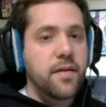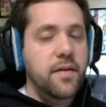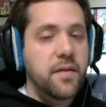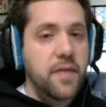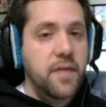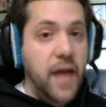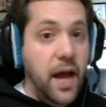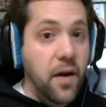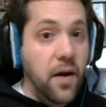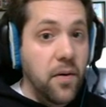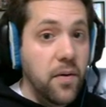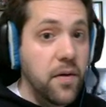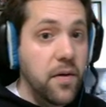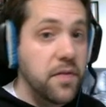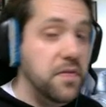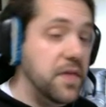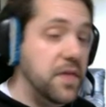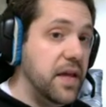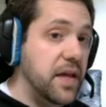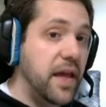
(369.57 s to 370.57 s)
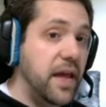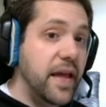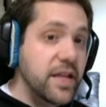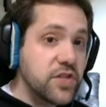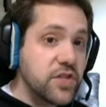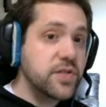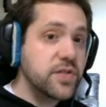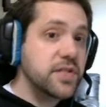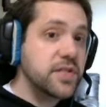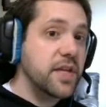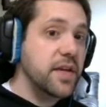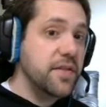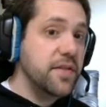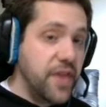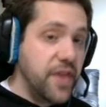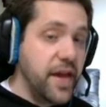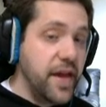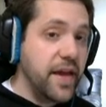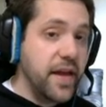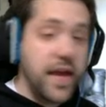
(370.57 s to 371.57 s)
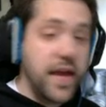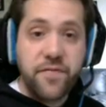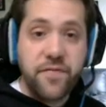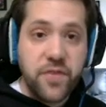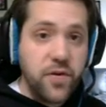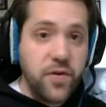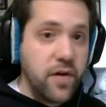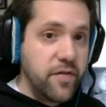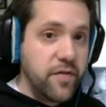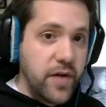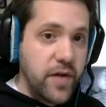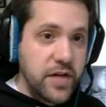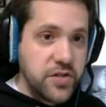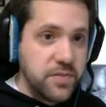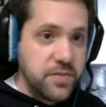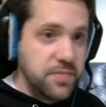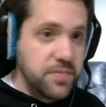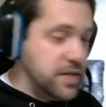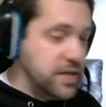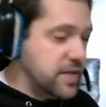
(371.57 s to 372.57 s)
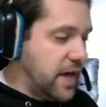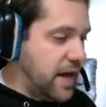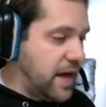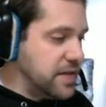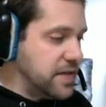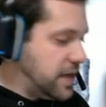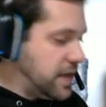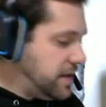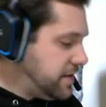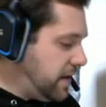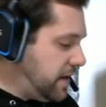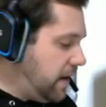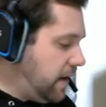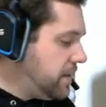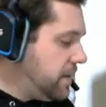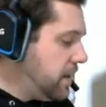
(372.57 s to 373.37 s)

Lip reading: Now, the interesting thing, and if you do have a question, please ask anytime.